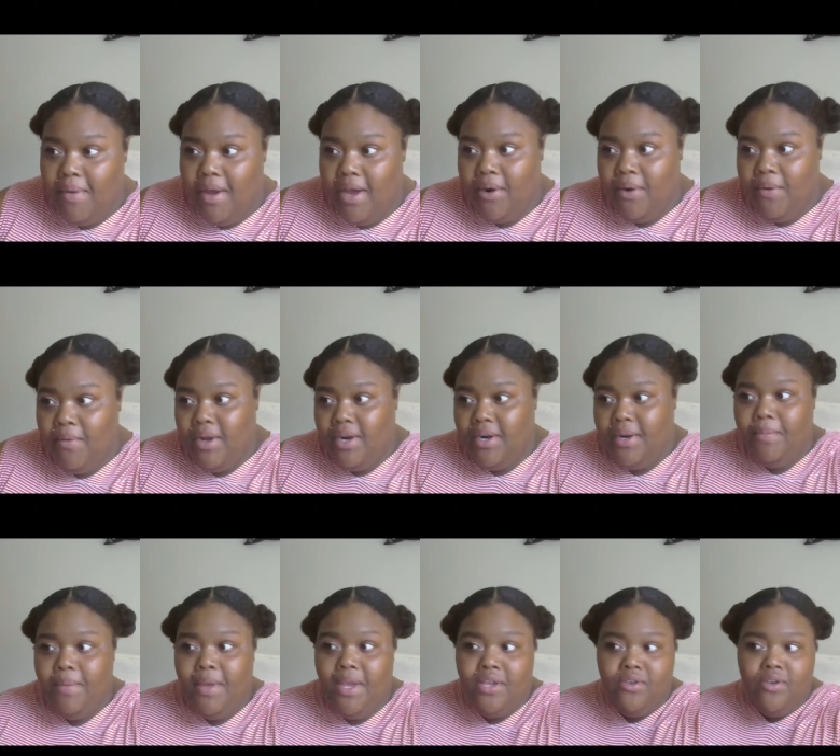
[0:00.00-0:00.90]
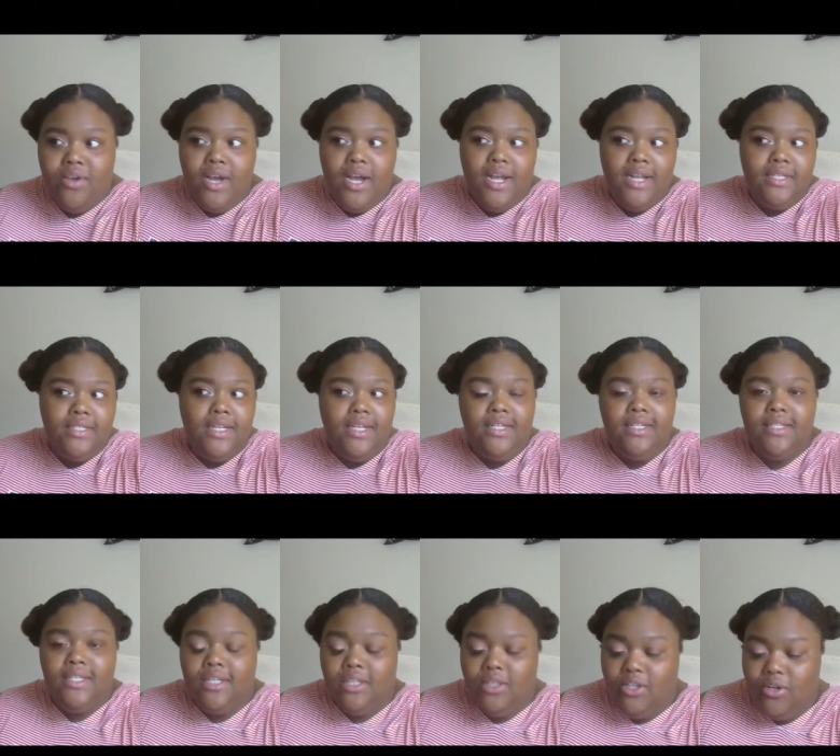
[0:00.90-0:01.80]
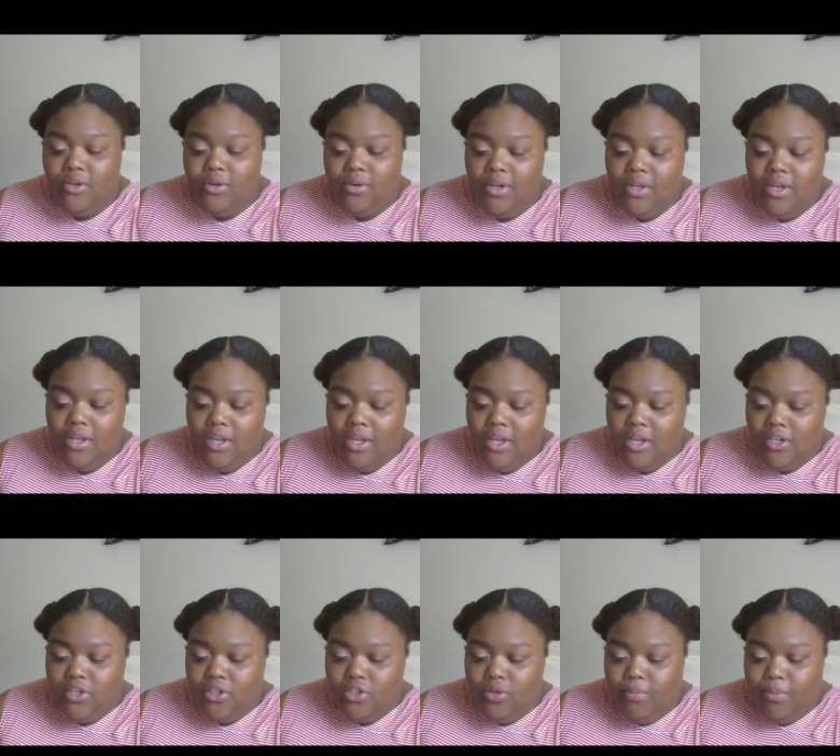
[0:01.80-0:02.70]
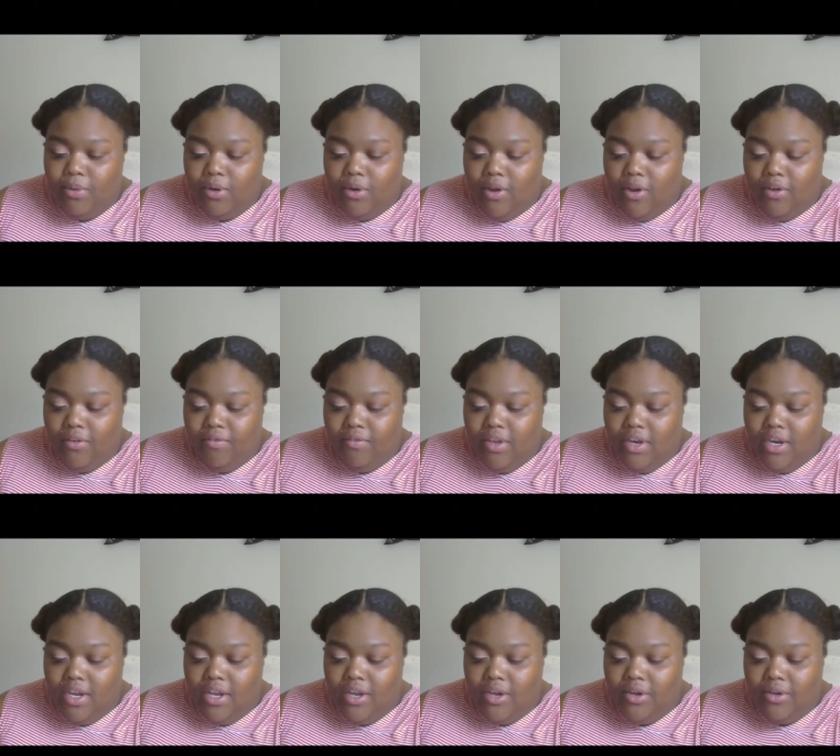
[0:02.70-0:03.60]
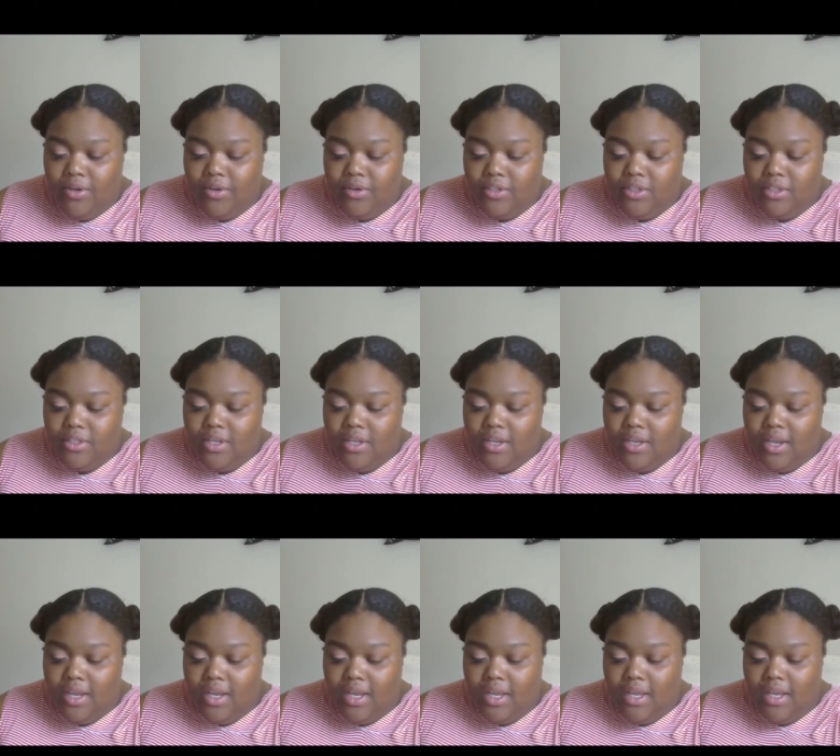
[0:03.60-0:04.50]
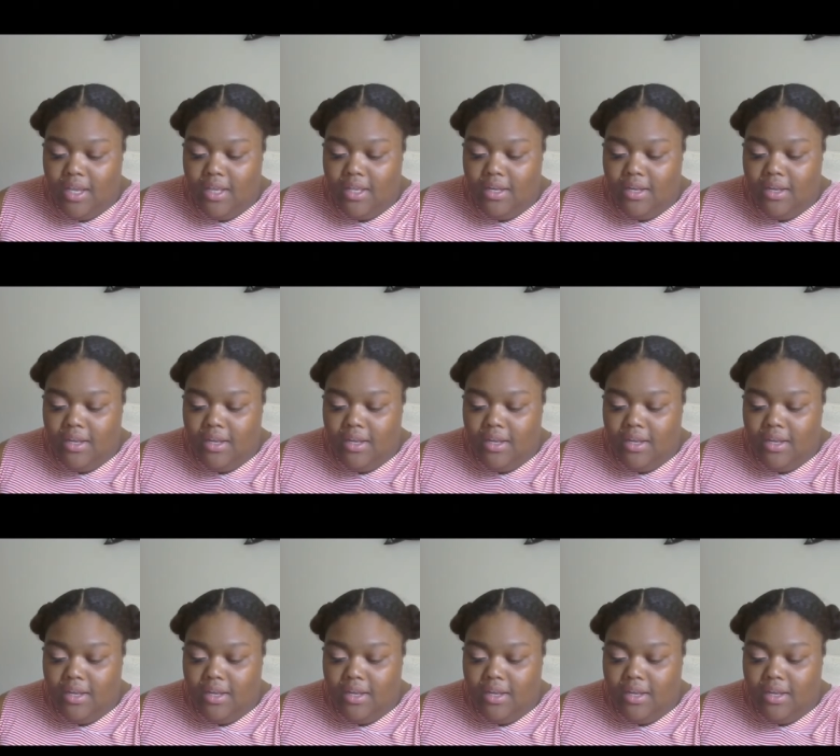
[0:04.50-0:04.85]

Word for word: I don't want to make you guys like sit through super long videos and